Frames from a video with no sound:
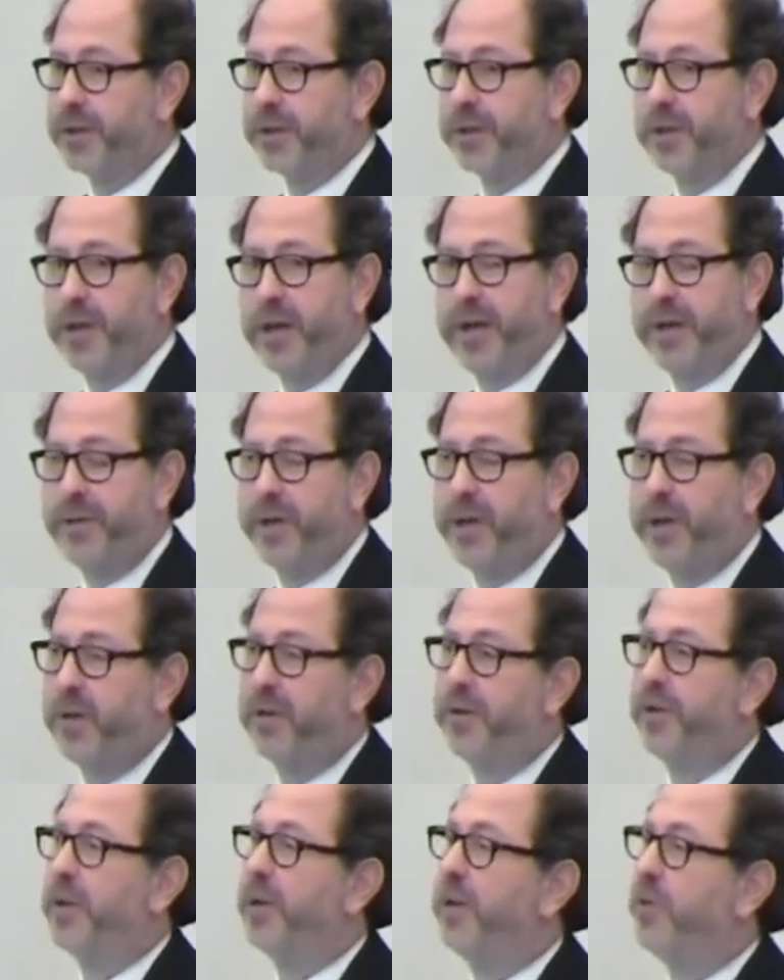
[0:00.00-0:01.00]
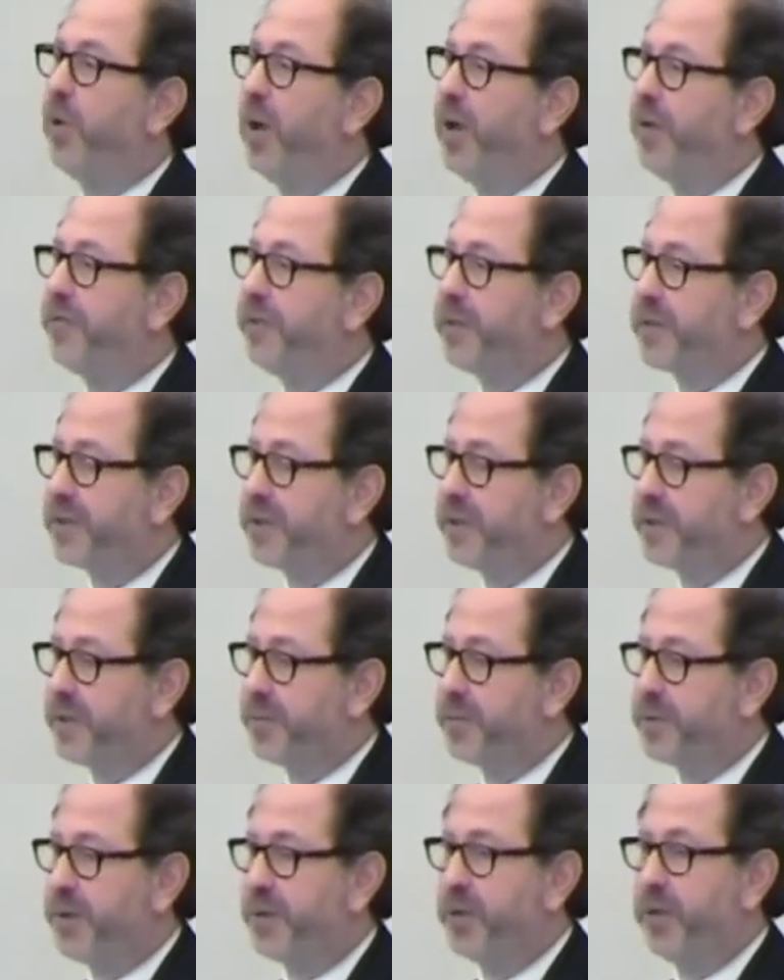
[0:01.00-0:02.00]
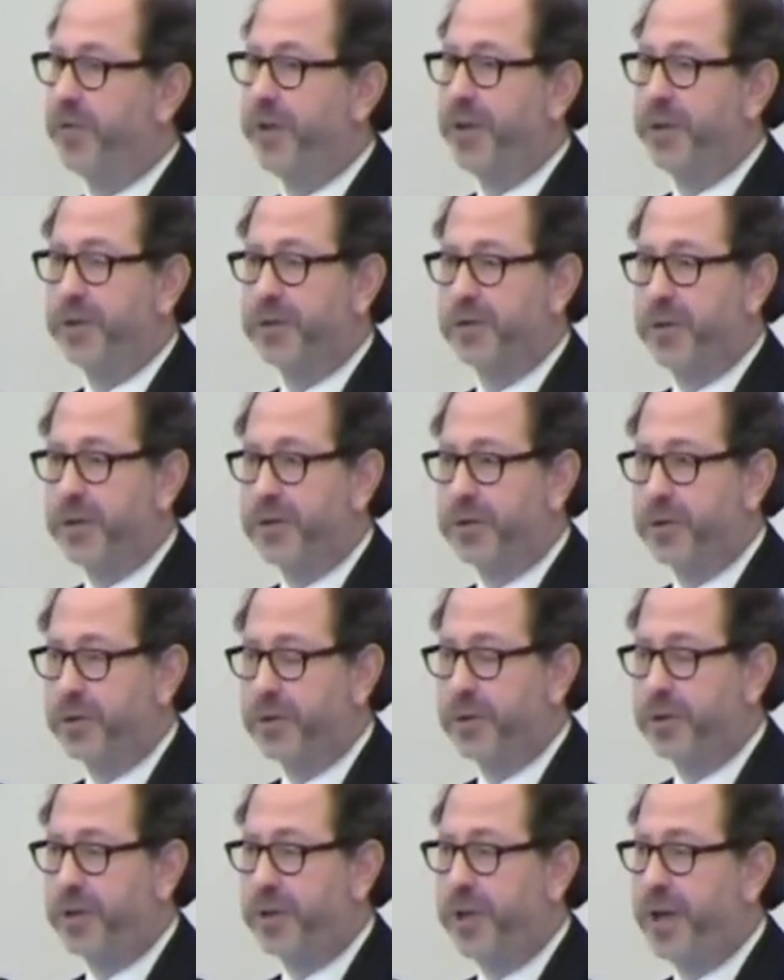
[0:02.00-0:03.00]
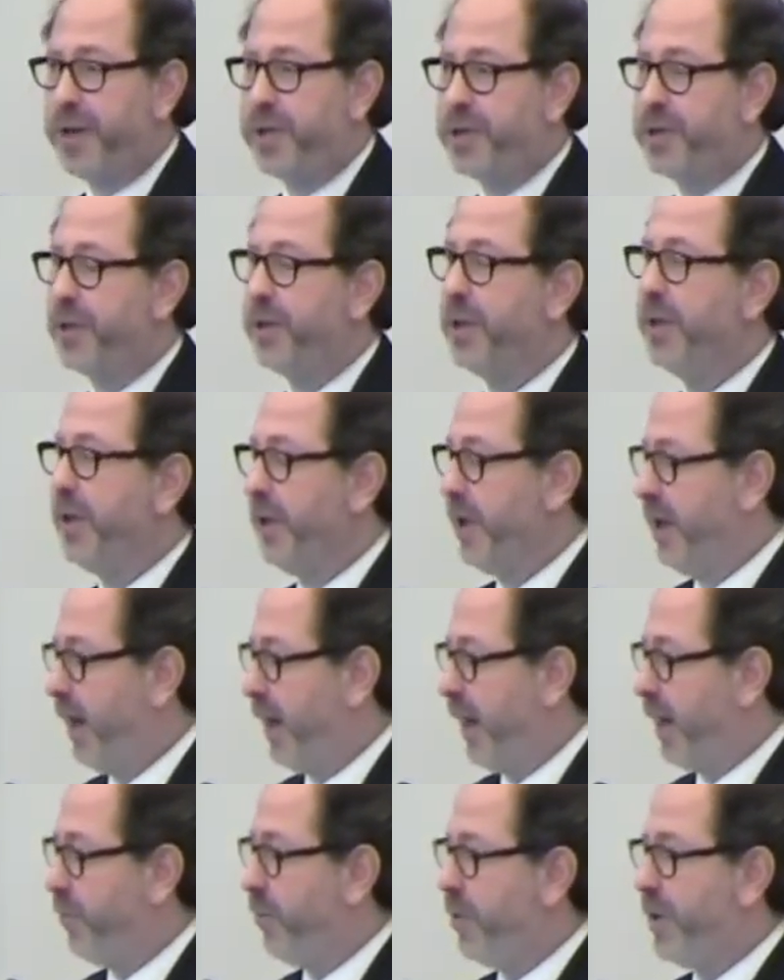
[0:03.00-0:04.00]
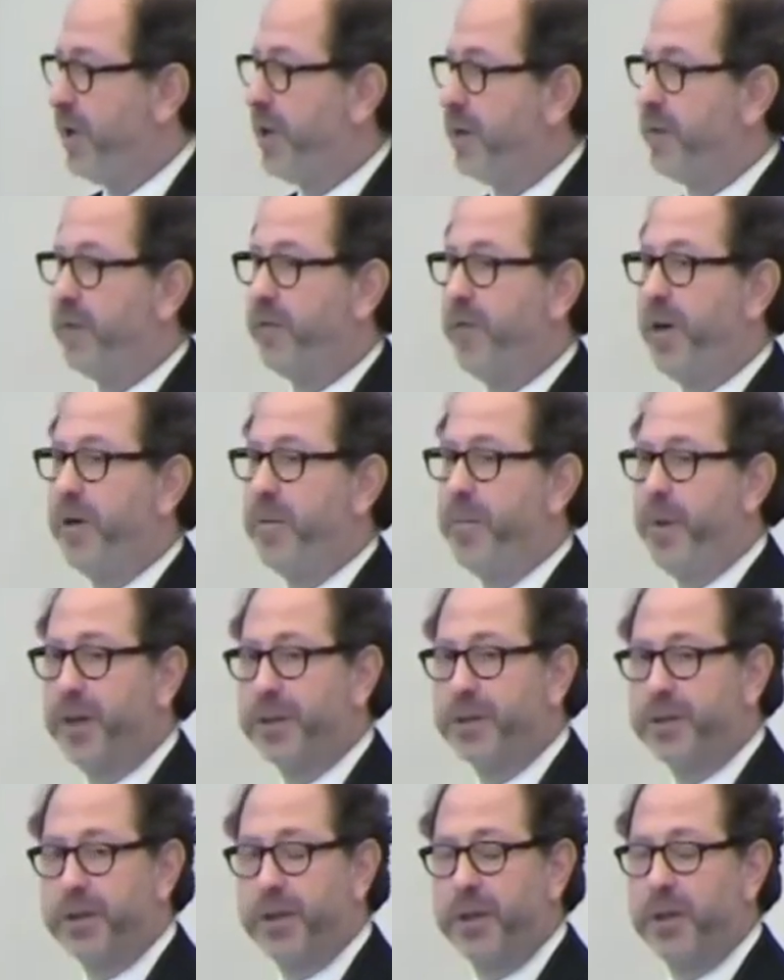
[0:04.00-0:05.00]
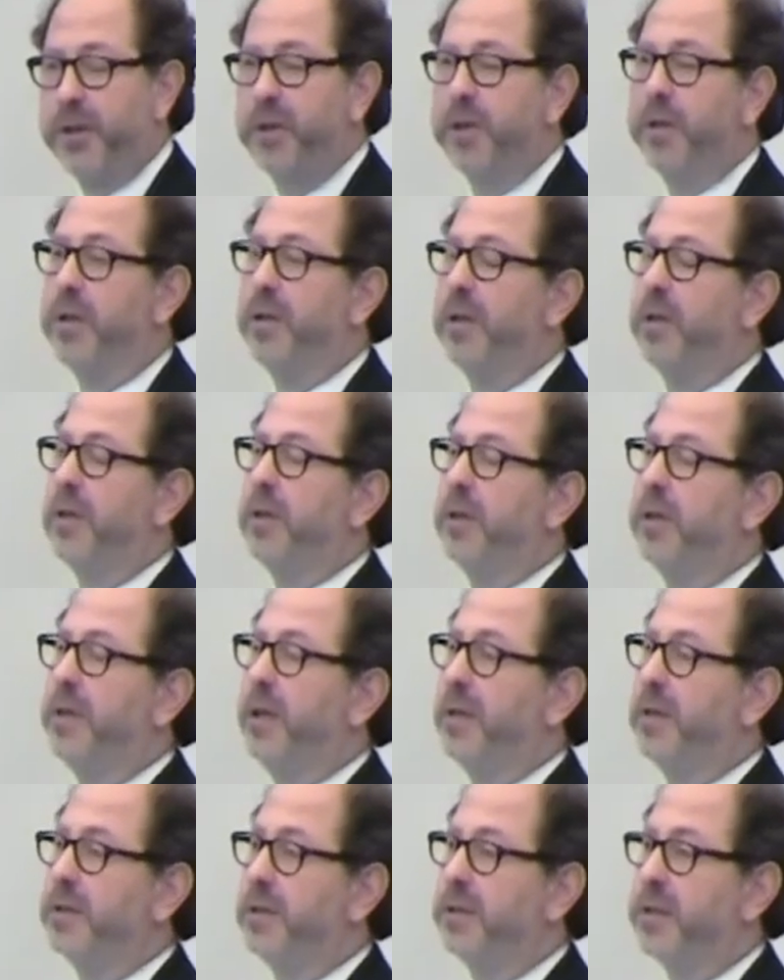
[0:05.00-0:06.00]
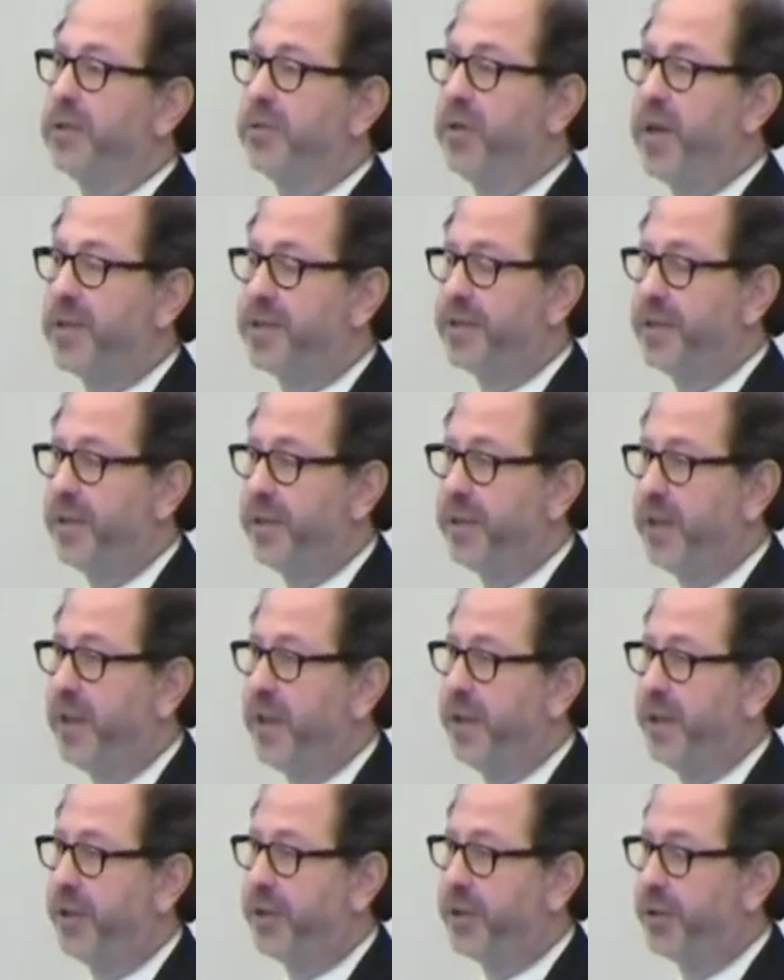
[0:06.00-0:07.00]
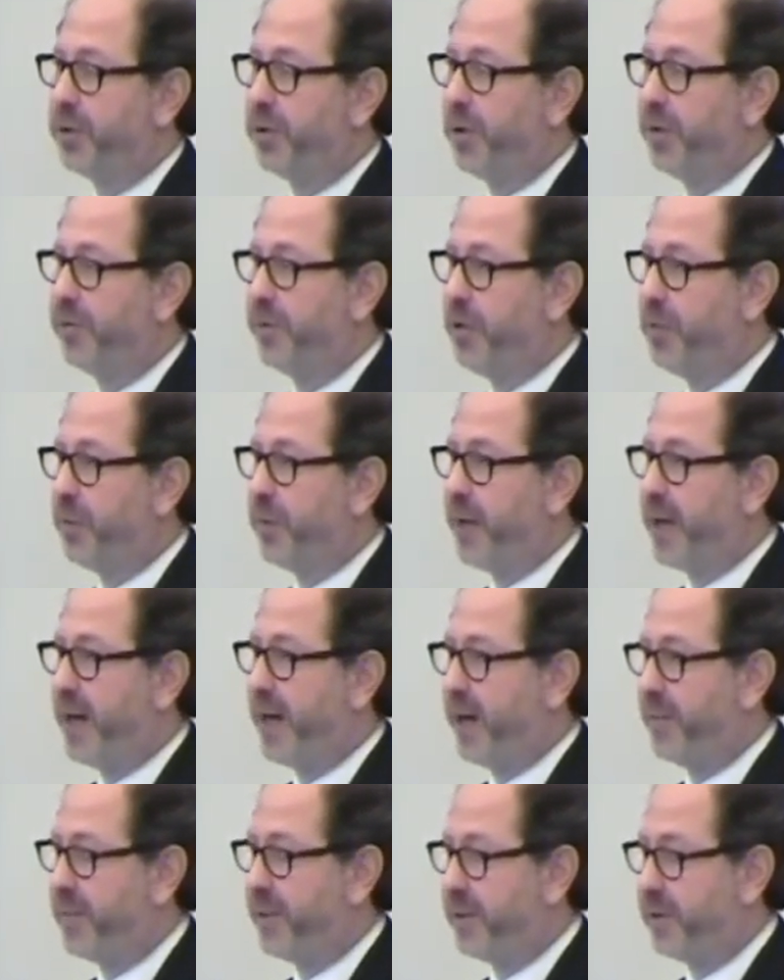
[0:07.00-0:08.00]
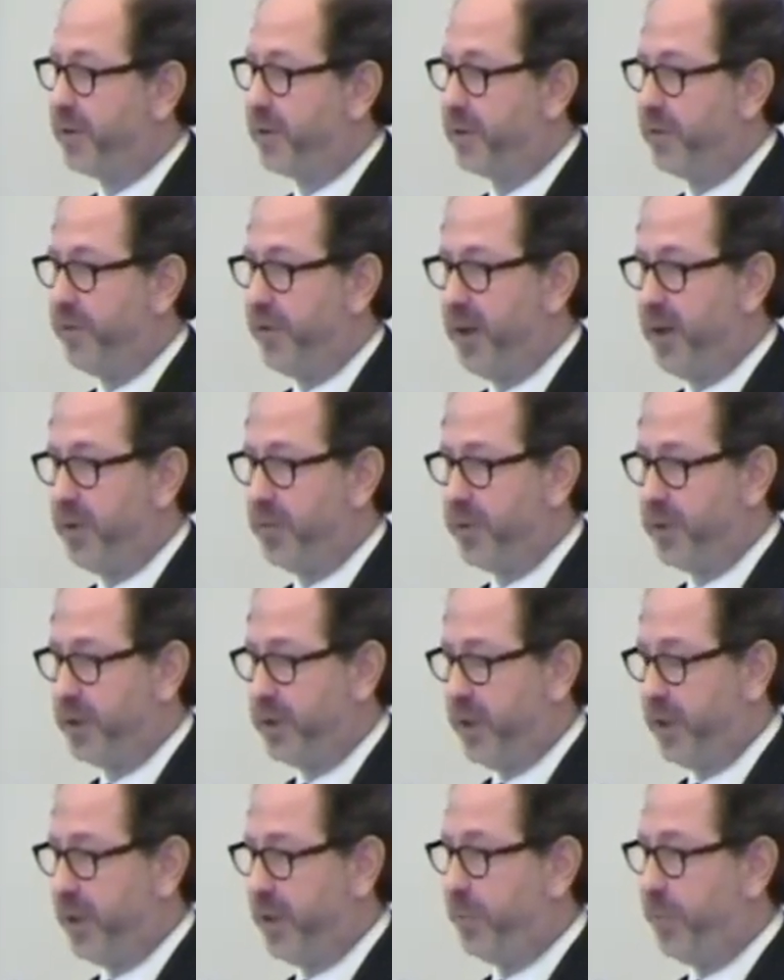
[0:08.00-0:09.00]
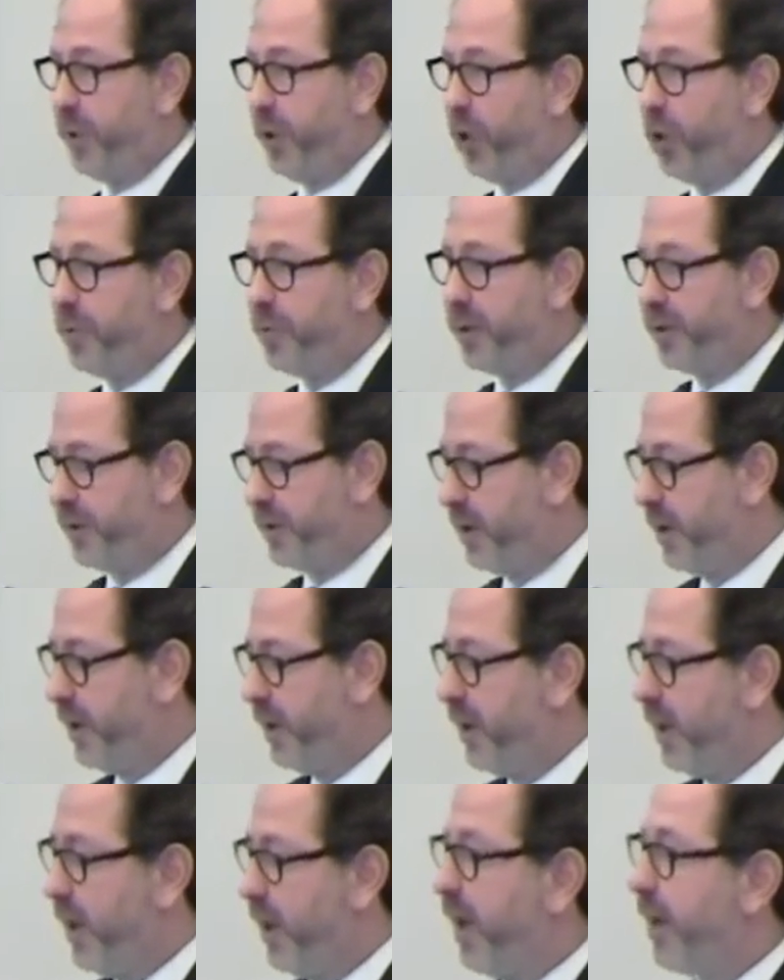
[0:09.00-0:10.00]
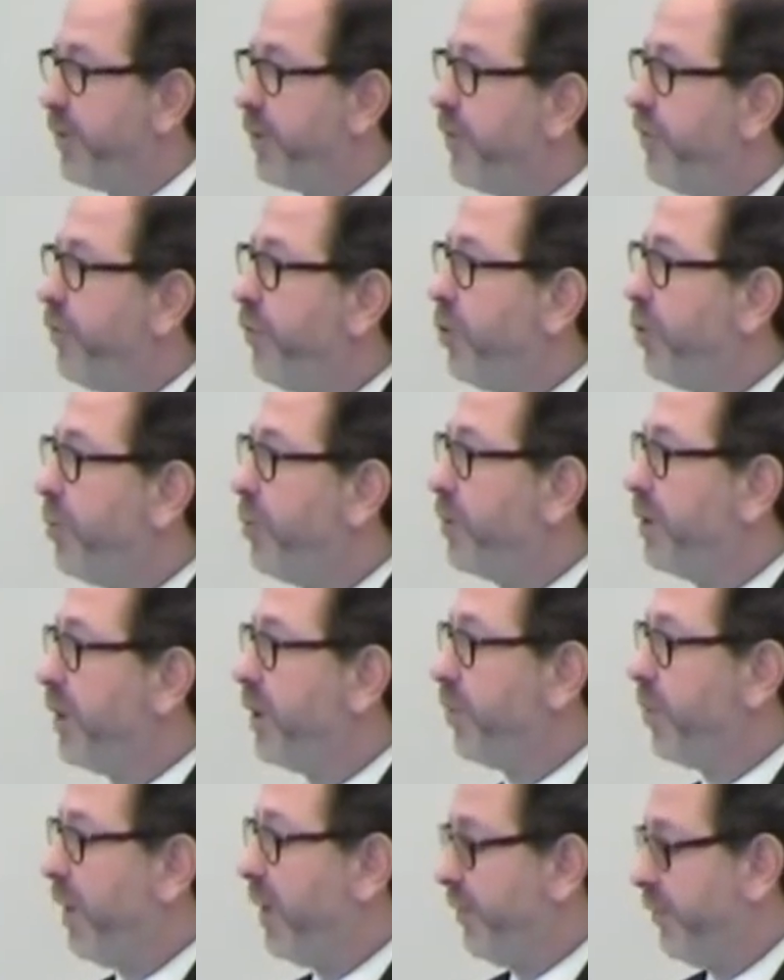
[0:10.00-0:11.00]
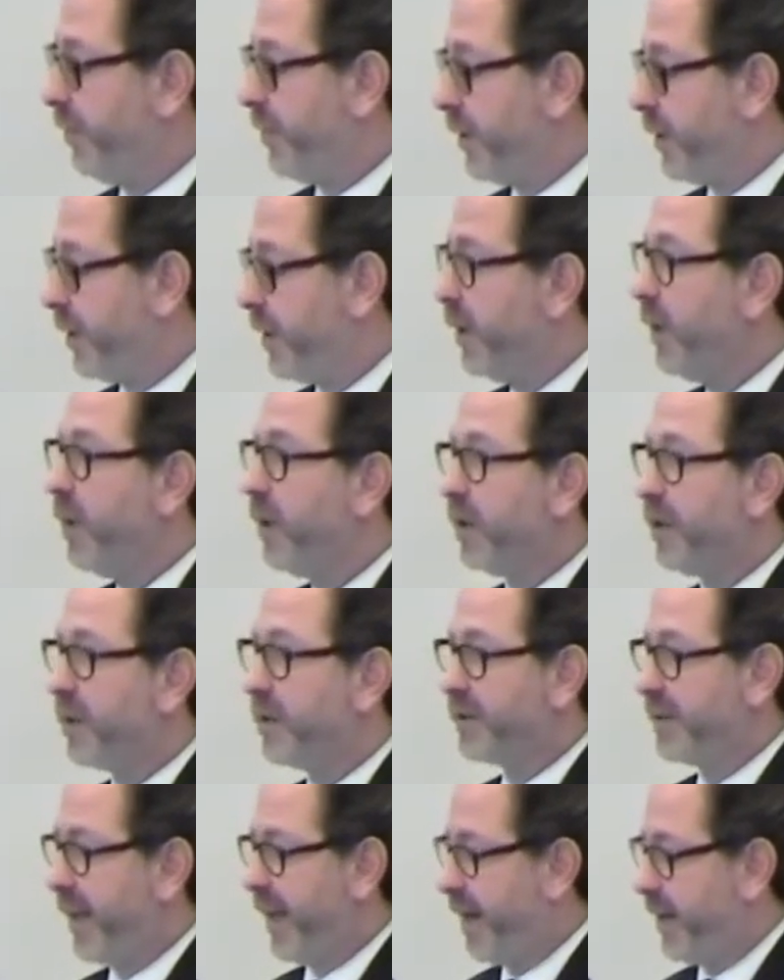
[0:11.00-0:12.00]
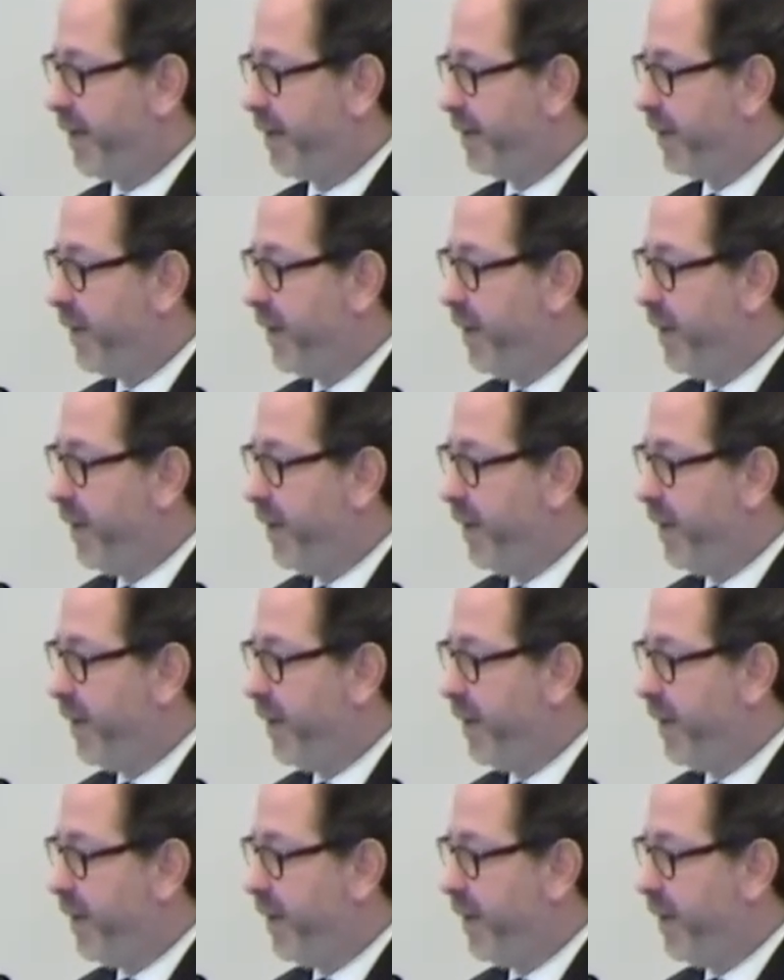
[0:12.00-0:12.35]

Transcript: area on uh, welfare systems, innovation, and social change. And we are very much uh, addressing the issue of human capital development and employment and reform of the welfare state.